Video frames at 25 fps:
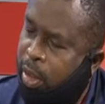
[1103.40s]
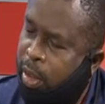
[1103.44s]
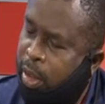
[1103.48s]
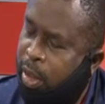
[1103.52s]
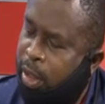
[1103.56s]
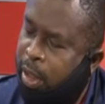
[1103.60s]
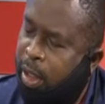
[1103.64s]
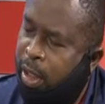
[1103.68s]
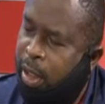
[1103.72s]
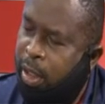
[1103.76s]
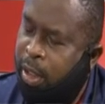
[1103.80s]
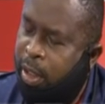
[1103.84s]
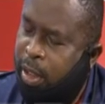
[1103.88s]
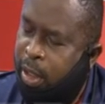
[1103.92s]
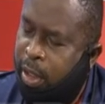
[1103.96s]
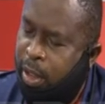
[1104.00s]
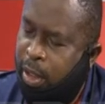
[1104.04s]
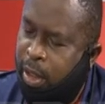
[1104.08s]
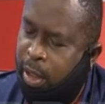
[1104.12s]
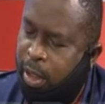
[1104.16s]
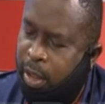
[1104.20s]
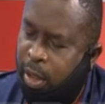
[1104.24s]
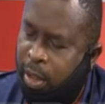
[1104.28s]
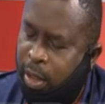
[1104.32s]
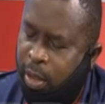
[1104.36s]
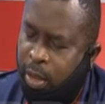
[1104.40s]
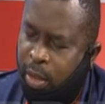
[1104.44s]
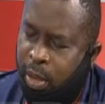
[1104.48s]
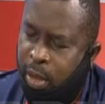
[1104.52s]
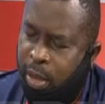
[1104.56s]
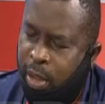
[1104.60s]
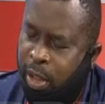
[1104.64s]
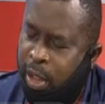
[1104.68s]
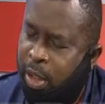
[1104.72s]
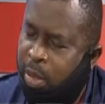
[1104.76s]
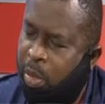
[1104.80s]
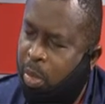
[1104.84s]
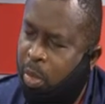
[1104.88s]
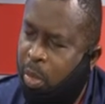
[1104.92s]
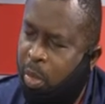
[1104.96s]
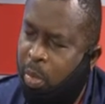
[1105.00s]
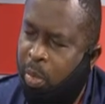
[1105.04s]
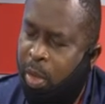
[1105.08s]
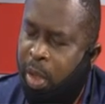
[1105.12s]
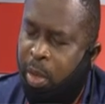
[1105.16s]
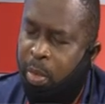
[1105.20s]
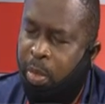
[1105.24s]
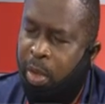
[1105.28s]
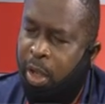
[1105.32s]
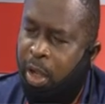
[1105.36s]
These people
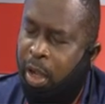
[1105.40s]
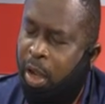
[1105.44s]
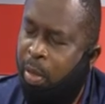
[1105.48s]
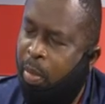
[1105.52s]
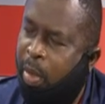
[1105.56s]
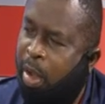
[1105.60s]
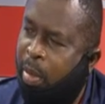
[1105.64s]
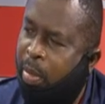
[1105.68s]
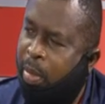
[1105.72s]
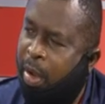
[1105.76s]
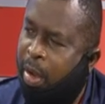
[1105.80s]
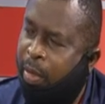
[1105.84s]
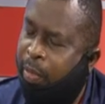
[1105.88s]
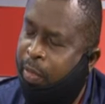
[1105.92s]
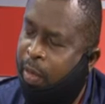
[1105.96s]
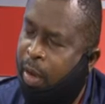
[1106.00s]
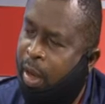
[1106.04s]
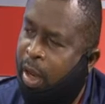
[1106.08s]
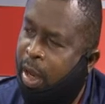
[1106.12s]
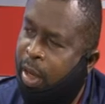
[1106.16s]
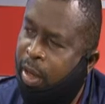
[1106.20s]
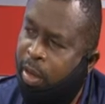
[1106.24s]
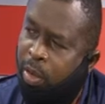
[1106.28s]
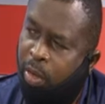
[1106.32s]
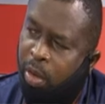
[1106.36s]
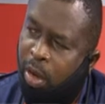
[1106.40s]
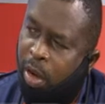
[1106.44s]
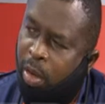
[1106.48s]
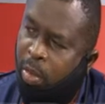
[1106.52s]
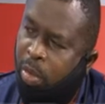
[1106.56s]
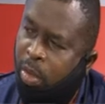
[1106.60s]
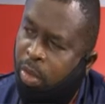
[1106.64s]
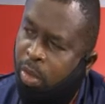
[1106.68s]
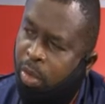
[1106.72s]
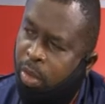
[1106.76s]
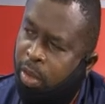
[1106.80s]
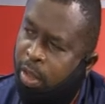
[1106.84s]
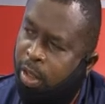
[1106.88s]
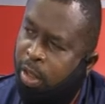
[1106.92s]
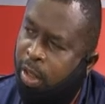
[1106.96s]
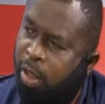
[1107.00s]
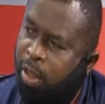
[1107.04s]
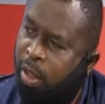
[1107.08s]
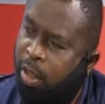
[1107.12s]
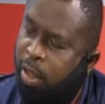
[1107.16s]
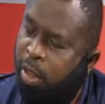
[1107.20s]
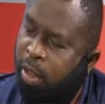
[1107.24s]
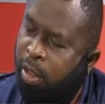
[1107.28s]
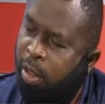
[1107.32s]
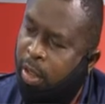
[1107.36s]
make me remember Fela Nicola Kukuti,
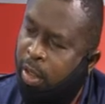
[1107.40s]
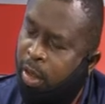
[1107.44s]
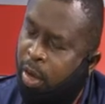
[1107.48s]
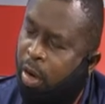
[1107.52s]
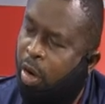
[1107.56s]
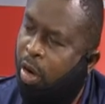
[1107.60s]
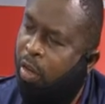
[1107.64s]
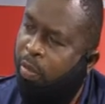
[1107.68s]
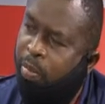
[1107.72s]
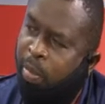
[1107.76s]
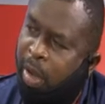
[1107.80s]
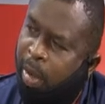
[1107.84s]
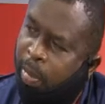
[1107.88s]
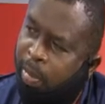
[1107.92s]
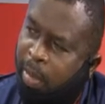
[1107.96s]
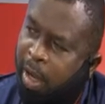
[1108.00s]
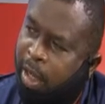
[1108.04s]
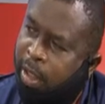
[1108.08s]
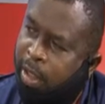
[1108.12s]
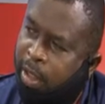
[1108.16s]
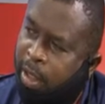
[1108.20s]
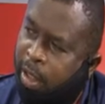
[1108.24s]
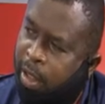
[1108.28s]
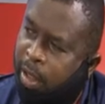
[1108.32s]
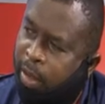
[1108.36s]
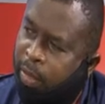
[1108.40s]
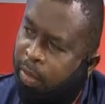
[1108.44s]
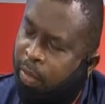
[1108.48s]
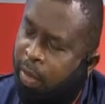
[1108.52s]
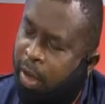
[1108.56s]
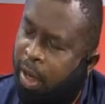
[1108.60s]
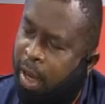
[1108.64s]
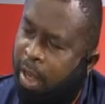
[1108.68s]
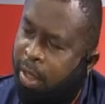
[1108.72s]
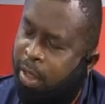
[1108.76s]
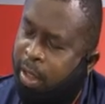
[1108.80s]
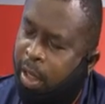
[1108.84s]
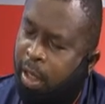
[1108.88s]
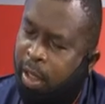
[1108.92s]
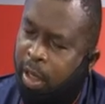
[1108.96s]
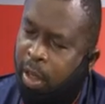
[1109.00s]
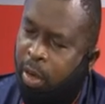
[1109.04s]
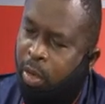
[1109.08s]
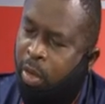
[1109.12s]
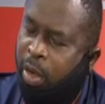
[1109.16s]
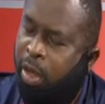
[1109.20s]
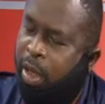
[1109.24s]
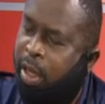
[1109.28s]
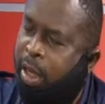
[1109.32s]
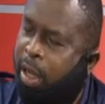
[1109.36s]
government magic. Fela said, then
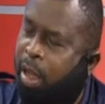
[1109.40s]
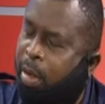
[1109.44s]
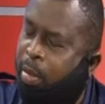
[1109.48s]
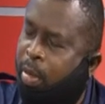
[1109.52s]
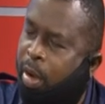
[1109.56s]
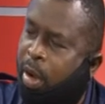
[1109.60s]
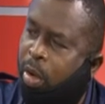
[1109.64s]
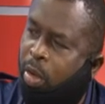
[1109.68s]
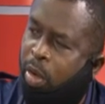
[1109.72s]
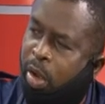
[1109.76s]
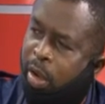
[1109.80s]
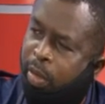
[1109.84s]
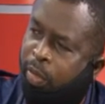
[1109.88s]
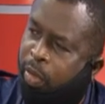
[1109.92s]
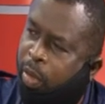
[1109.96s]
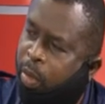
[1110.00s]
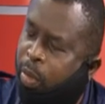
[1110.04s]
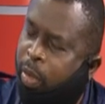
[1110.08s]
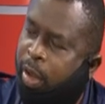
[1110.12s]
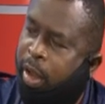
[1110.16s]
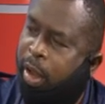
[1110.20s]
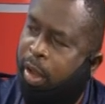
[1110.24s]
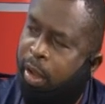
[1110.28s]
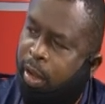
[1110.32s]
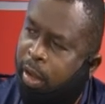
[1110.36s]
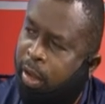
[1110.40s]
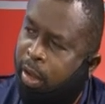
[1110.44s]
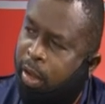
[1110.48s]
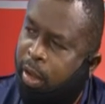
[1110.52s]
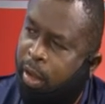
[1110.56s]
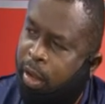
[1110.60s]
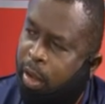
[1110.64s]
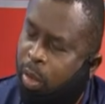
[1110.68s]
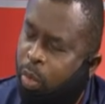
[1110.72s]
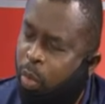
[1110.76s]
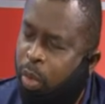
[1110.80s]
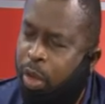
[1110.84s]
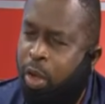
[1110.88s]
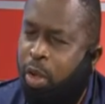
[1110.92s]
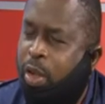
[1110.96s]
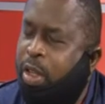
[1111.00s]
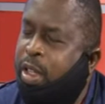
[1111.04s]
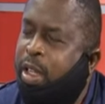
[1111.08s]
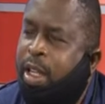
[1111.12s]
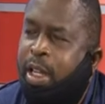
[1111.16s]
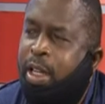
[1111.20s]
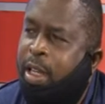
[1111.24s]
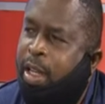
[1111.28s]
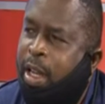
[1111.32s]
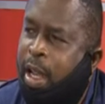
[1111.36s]
go to Dabaru everywhere. We don't
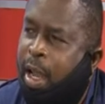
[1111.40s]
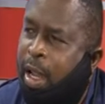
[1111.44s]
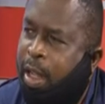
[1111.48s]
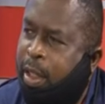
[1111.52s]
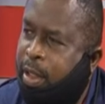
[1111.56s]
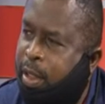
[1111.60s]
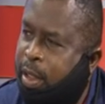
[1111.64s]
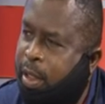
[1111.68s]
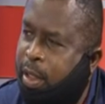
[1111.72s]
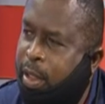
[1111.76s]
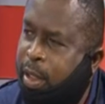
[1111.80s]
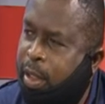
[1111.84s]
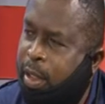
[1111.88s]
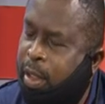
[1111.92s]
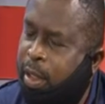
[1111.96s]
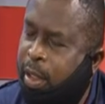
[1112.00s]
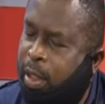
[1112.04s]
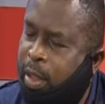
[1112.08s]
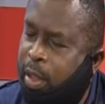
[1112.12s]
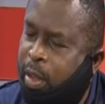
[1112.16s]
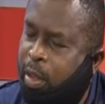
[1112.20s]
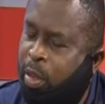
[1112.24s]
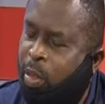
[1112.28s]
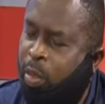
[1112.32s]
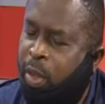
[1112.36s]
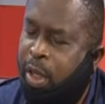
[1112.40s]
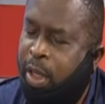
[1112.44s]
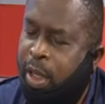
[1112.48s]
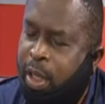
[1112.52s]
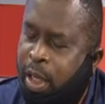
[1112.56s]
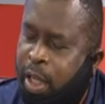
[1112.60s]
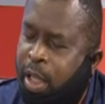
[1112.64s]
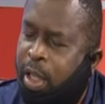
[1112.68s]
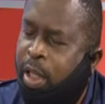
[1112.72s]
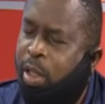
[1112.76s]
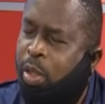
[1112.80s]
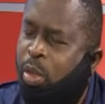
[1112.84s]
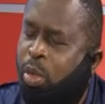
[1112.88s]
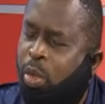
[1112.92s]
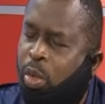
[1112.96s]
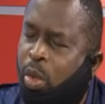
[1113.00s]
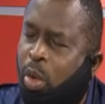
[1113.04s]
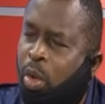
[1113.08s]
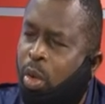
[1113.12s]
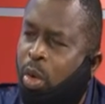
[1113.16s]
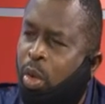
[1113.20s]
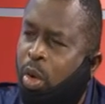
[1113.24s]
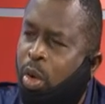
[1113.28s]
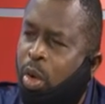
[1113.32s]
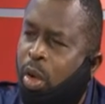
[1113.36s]
need that. We need
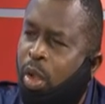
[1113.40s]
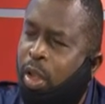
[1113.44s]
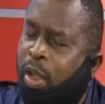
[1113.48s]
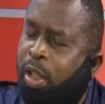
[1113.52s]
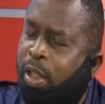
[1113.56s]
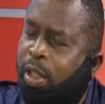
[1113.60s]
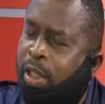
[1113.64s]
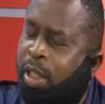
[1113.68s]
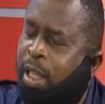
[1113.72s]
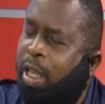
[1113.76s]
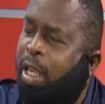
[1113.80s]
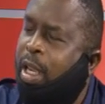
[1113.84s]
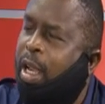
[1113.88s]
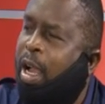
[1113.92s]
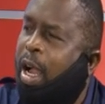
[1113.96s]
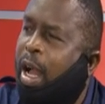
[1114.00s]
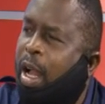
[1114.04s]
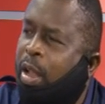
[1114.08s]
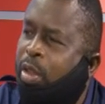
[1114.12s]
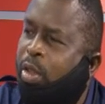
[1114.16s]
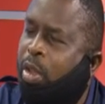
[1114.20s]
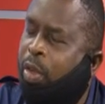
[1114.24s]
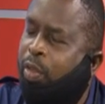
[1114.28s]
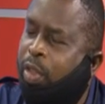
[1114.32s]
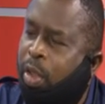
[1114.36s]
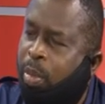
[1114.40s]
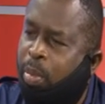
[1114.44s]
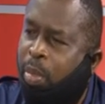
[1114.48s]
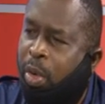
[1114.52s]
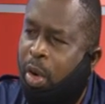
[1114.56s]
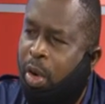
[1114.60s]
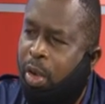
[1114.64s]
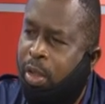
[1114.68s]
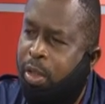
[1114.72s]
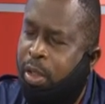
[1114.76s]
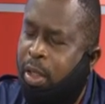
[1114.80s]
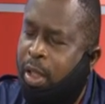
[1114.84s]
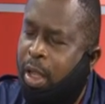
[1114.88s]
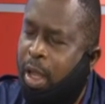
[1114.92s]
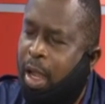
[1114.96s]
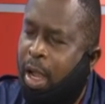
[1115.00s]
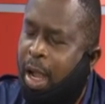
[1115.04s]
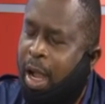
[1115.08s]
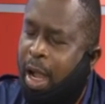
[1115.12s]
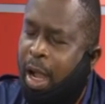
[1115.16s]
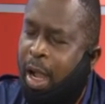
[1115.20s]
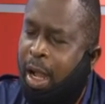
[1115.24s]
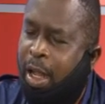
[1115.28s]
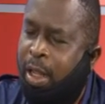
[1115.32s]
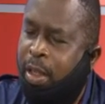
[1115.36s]
to think out of the box
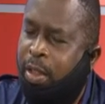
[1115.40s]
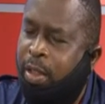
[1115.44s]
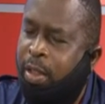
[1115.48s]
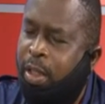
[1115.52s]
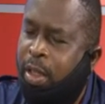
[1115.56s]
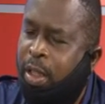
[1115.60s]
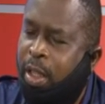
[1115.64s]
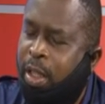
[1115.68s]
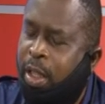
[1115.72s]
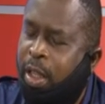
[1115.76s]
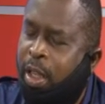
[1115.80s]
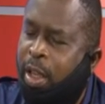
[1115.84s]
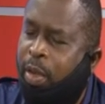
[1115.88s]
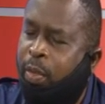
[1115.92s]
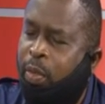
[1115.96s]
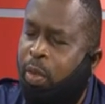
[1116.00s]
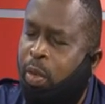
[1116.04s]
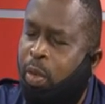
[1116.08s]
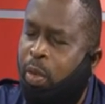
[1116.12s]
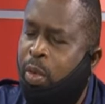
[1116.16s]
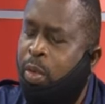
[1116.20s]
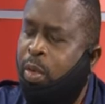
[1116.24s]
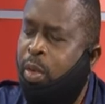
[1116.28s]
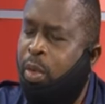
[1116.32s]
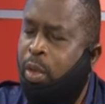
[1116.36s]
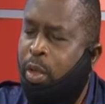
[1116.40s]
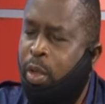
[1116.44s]
and even